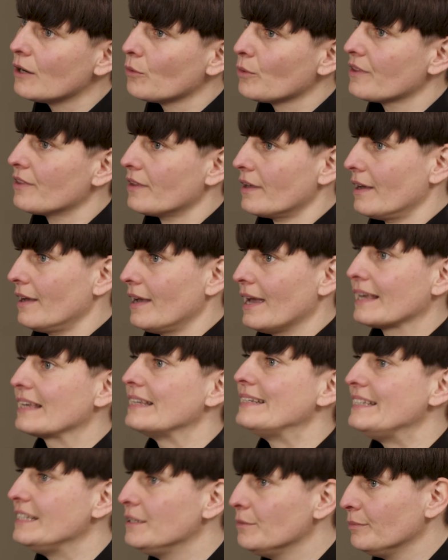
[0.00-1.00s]
with
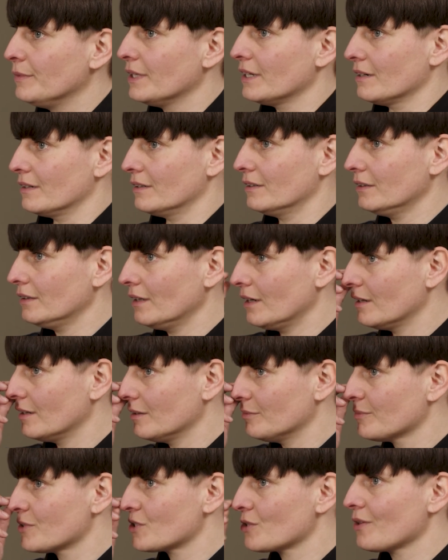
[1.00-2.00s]

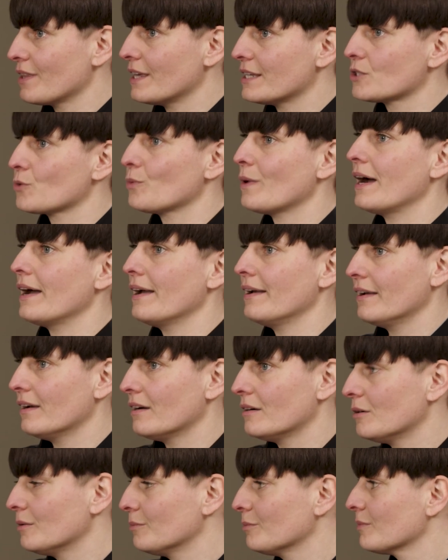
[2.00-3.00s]
academia, so that's mm-hmm.
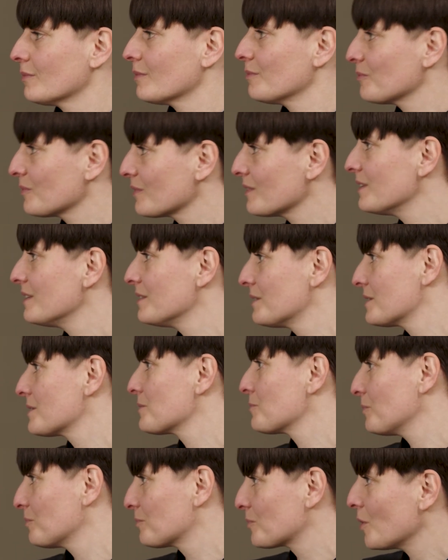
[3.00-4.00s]
why
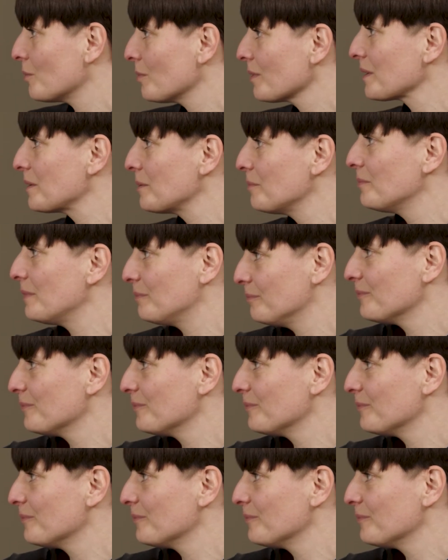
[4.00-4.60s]
it's probably